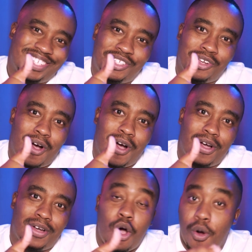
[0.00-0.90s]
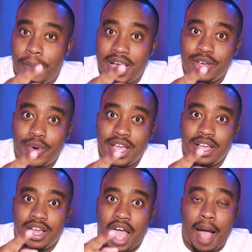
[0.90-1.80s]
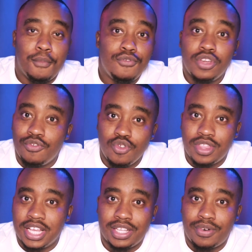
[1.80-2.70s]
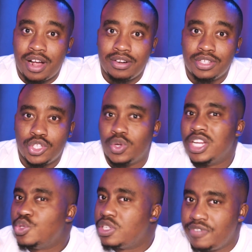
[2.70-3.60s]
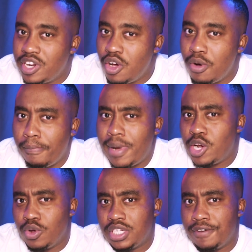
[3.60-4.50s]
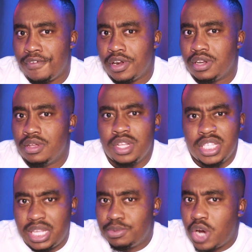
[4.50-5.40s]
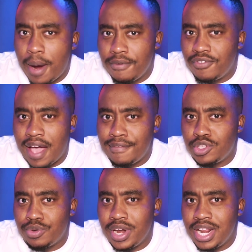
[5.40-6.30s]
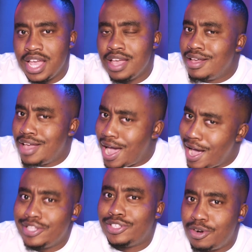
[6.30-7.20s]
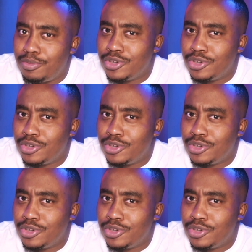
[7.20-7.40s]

Sure. Oh, by the way, I'm moving a few things around, so next week's video might look different. Subscribe if you haven't already, and turn on